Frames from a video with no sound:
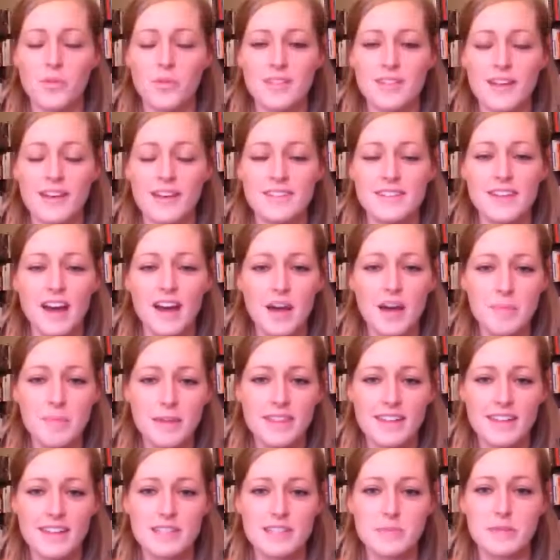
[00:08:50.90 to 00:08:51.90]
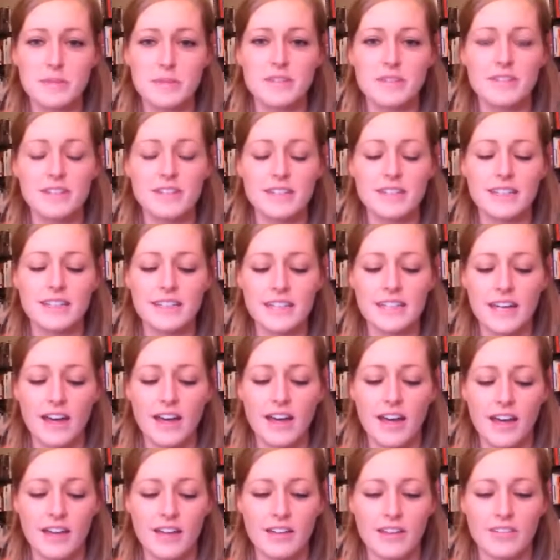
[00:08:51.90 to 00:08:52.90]
A topic that has been
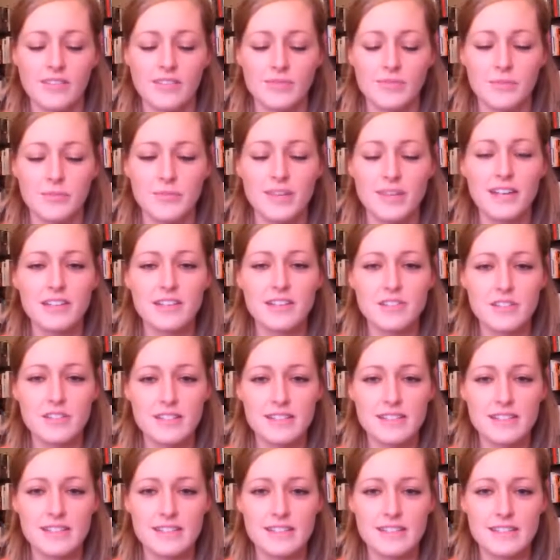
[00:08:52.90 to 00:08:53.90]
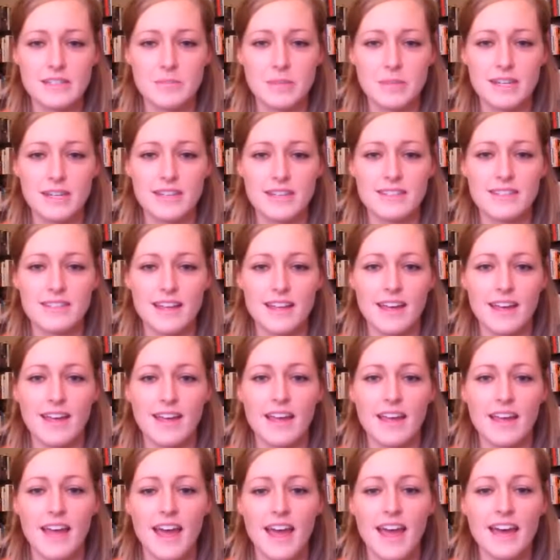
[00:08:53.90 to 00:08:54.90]
really interesting to me is
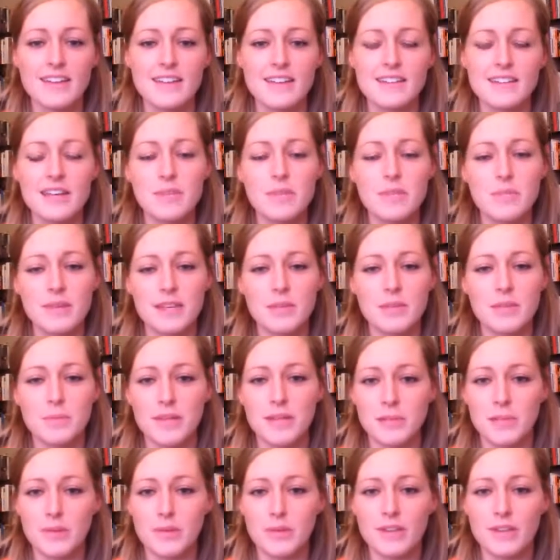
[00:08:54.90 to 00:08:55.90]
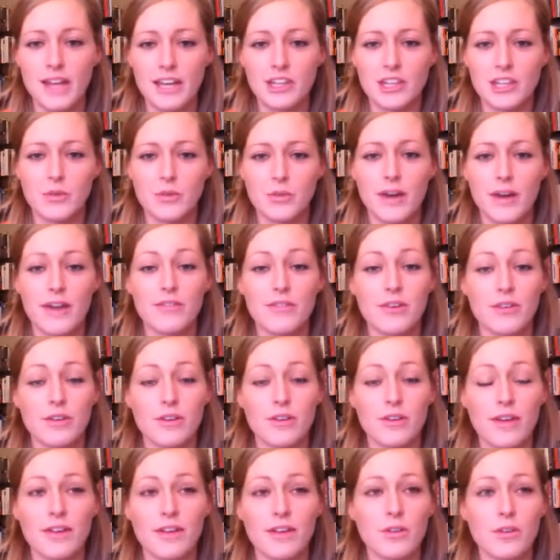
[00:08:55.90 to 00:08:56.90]
that as I meet people like you
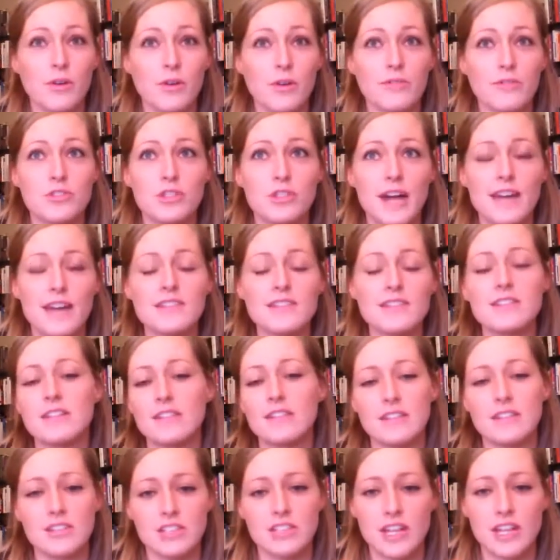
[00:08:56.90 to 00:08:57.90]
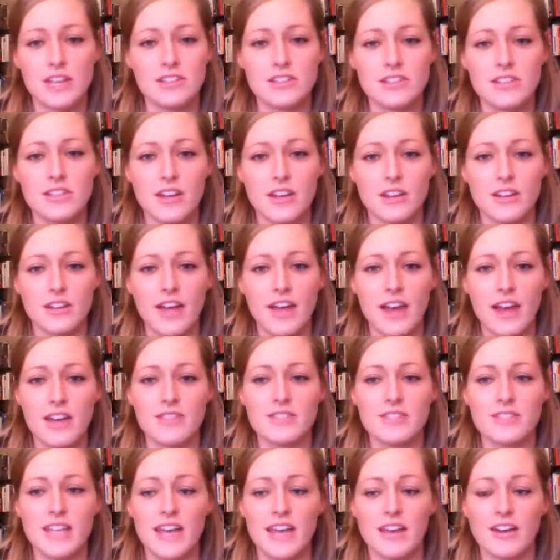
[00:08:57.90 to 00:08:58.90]
who have drastically changed their
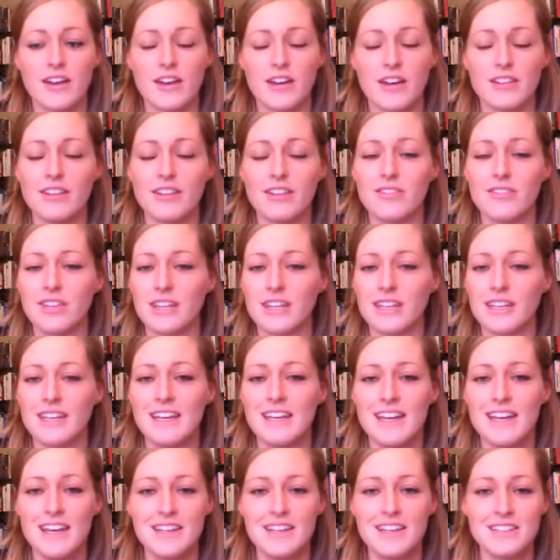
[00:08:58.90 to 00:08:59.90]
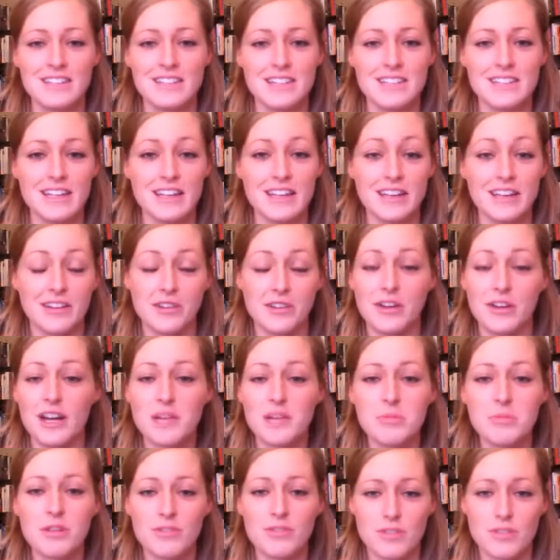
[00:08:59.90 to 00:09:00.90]
lives and are living just
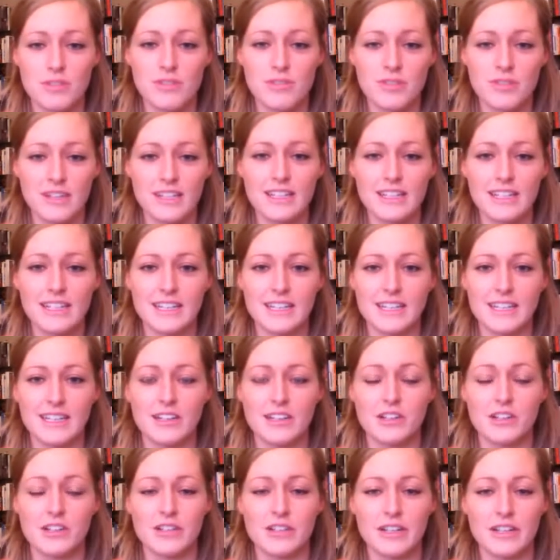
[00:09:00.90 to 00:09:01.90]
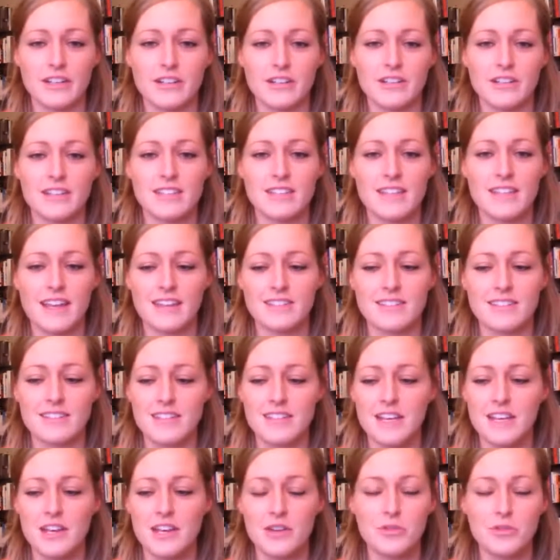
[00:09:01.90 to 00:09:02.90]
incredibly fulfilling careers that
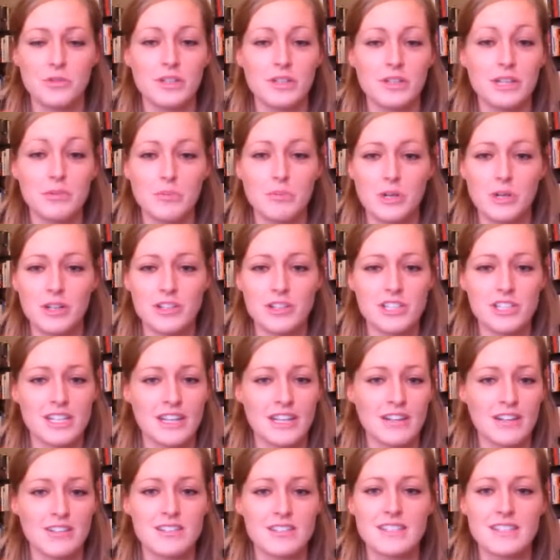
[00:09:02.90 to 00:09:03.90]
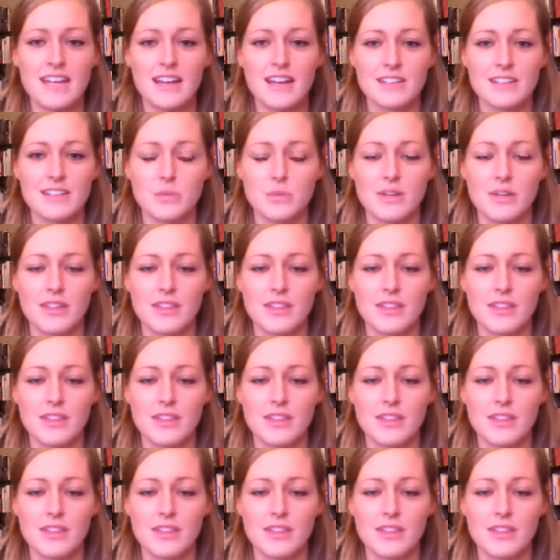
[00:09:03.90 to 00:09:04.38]
really merge and intersect